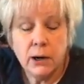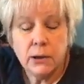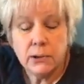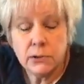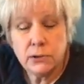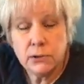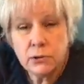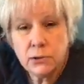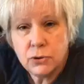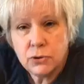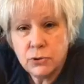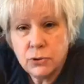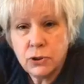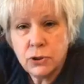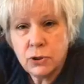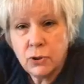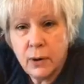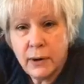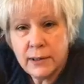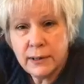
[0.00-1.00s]
So,
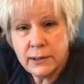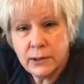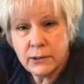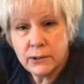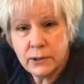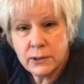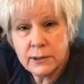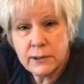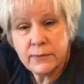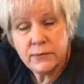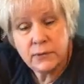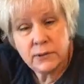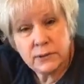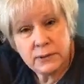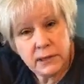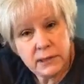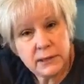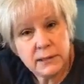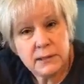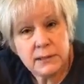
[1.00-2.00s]
I tell you different
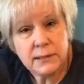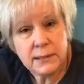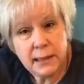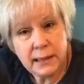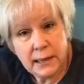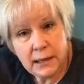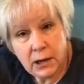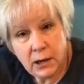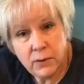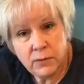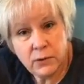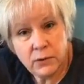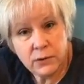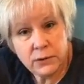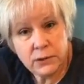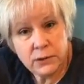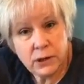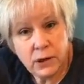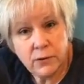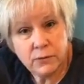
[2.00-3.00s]
days to take care of
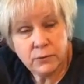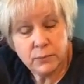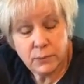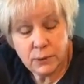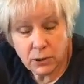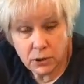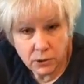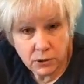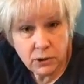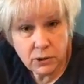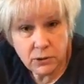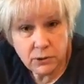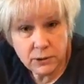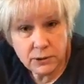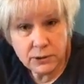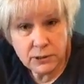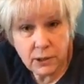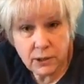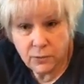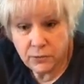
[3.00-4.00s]
yourself, be good to
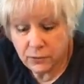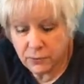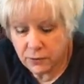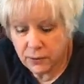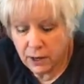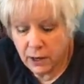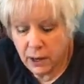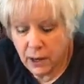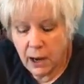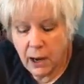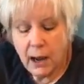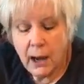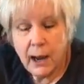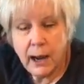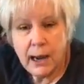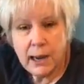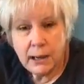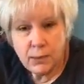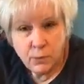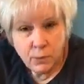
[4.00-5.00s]
yourself.
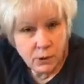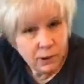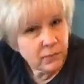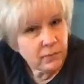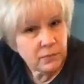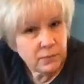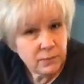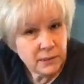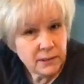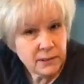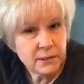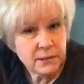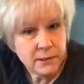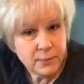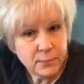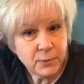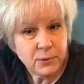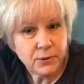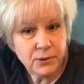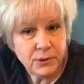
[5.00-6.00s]
And one of them is
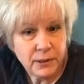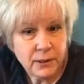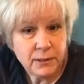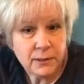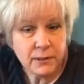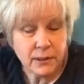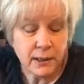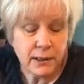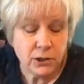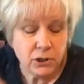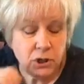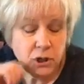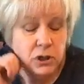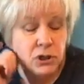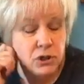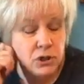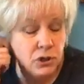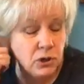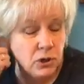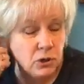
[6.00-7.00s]
simple things like
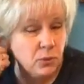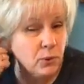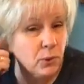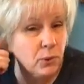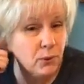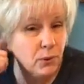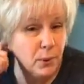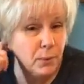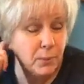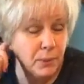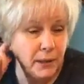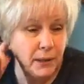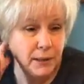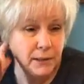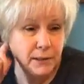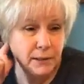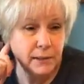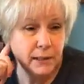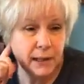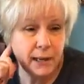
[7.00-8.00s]
changing your rotary
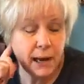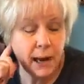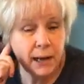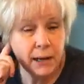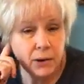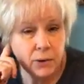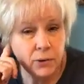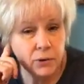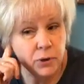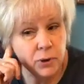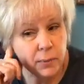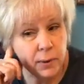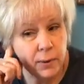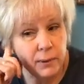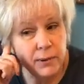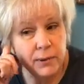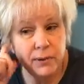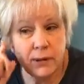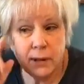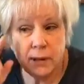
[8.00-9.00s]
blades. Like, I know you're probably
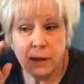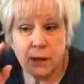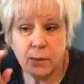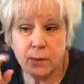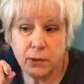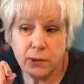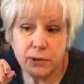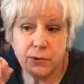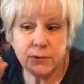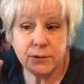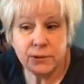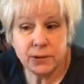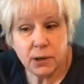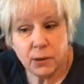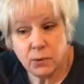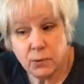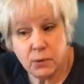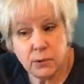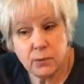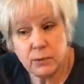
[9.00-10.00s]
thinking, well, you sell
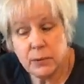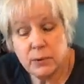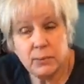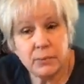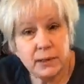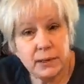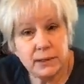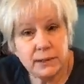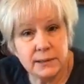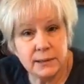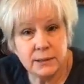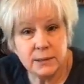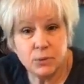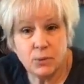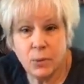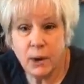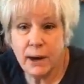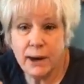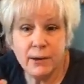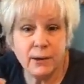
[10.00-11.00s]
rotary blades, that's
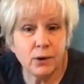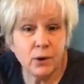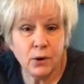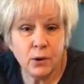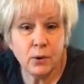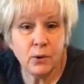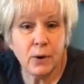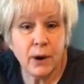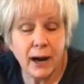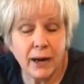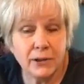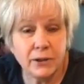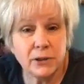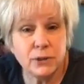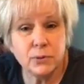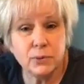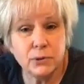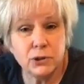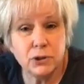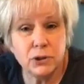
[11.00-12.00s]
why. No, I just
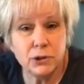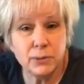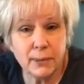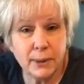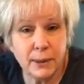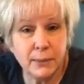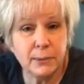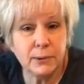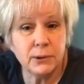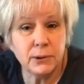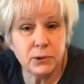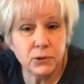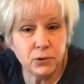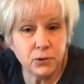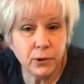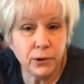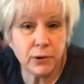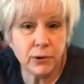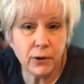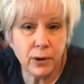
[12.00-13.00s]
want you to be able to
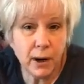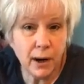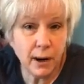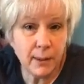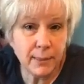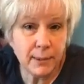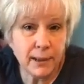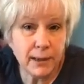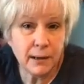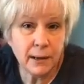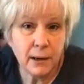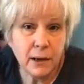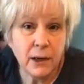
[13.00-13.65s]
enjoy your hobby